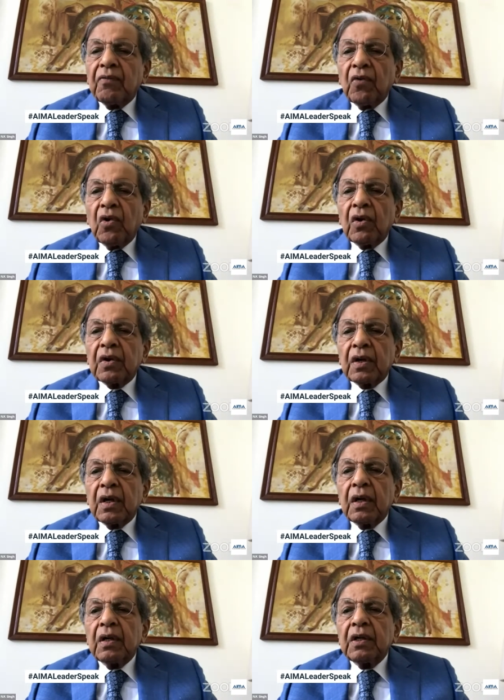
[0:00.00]
for
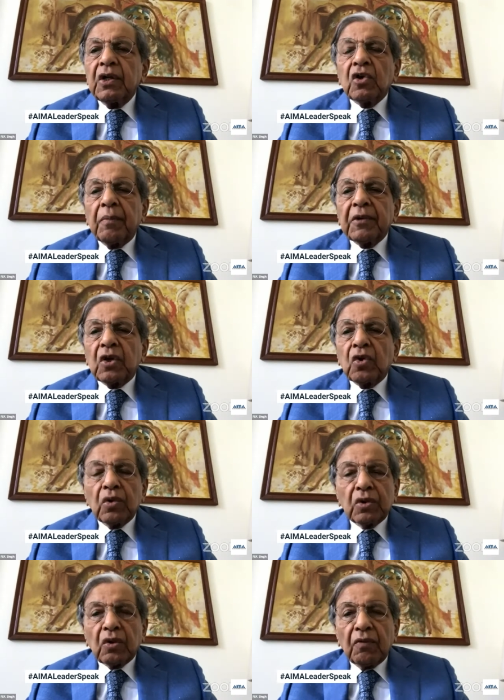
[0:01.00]
economic
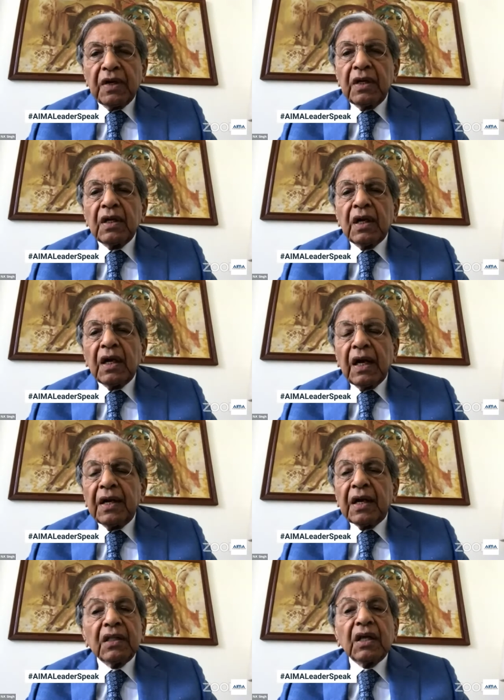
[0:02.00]
growth of India
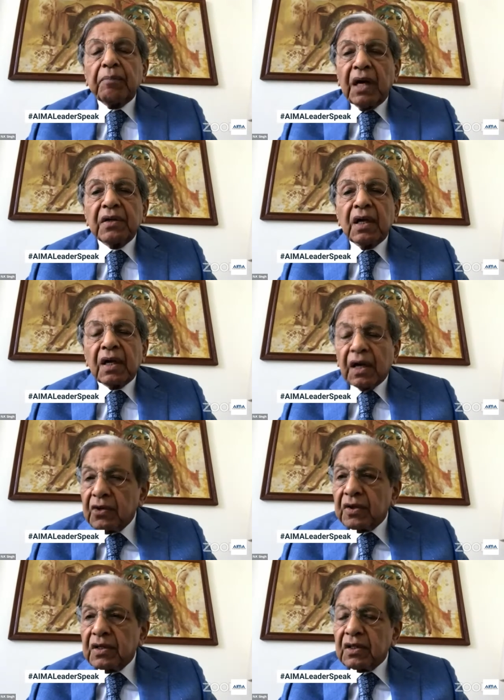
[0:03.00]
and other partner
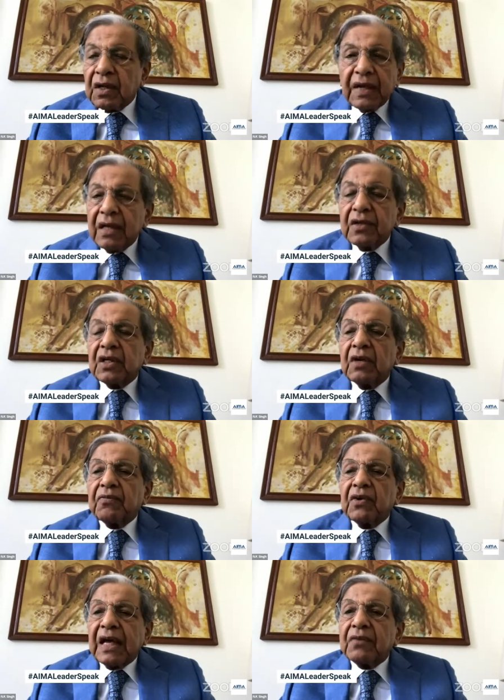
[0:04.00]
countries is a reality. And
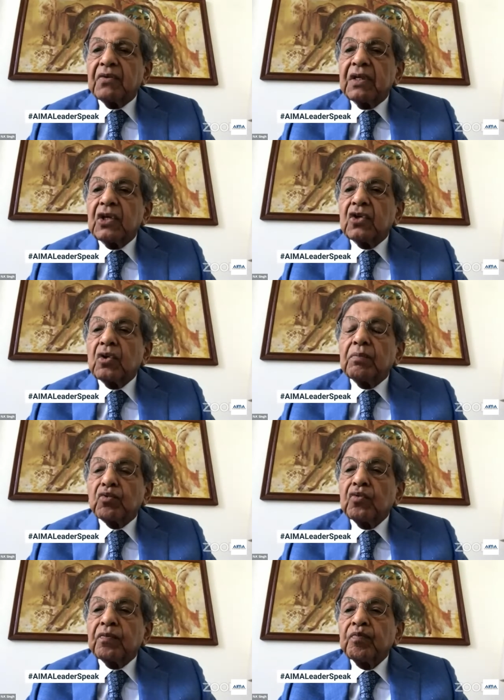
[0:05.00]
for that, we need to
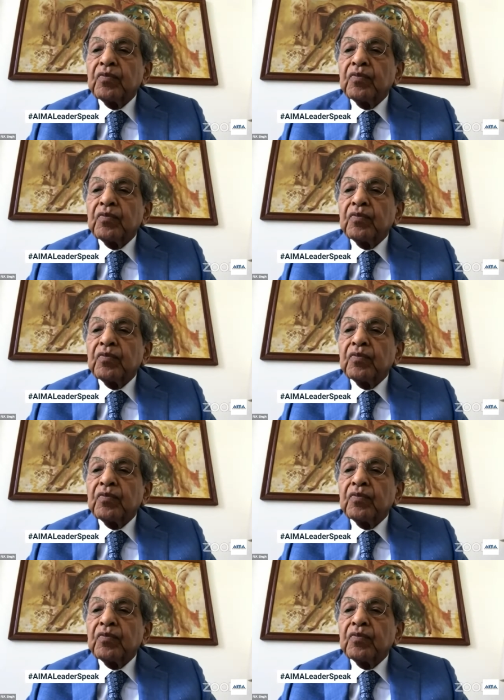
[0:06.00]
improve